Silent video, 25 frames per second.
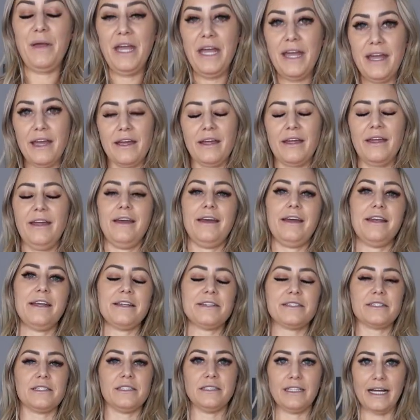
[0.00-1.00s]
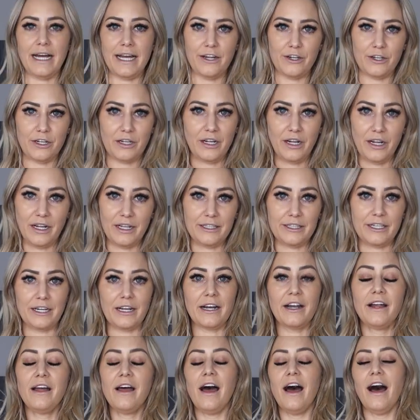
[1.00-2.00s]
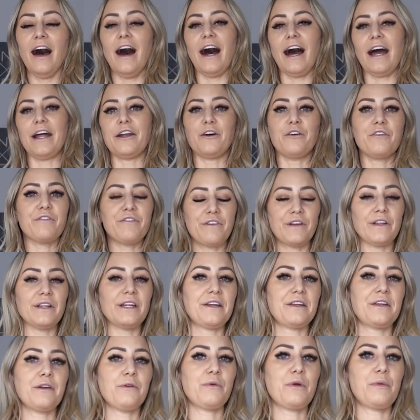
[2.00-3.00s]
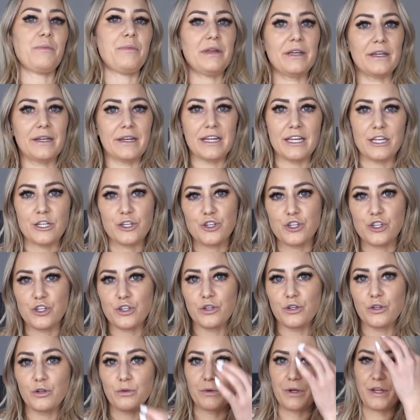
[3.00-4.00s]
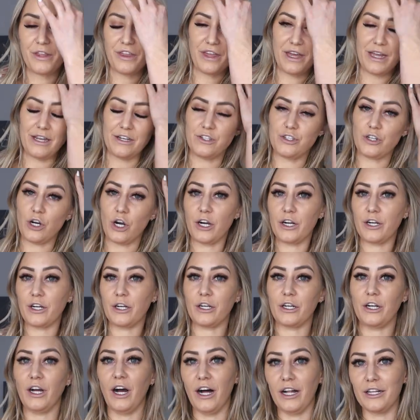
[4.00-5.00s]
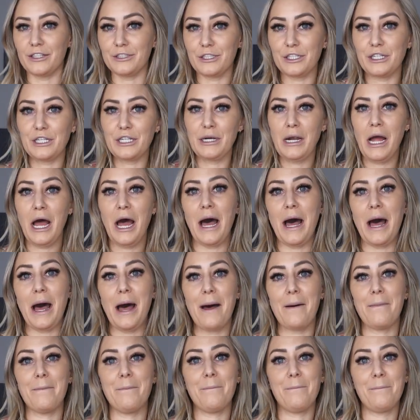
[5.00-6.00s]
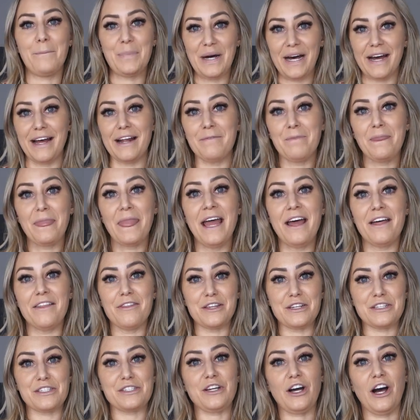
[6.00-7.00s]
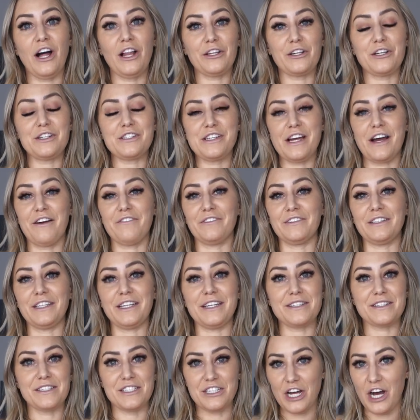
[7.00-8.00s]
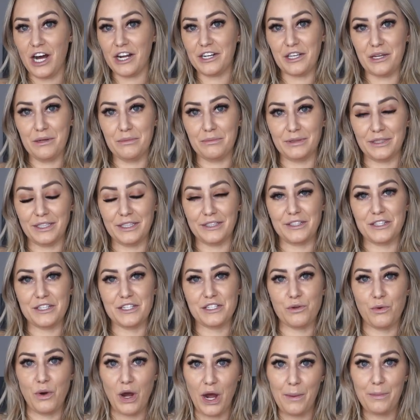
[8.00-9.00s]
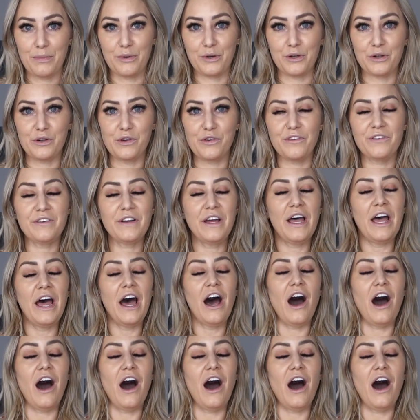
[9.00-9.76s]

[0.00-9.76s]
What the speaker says: pink. It is a lighter color. I don't feel like it would be an issue with a darker color, but this color definitely is not completely squat proof.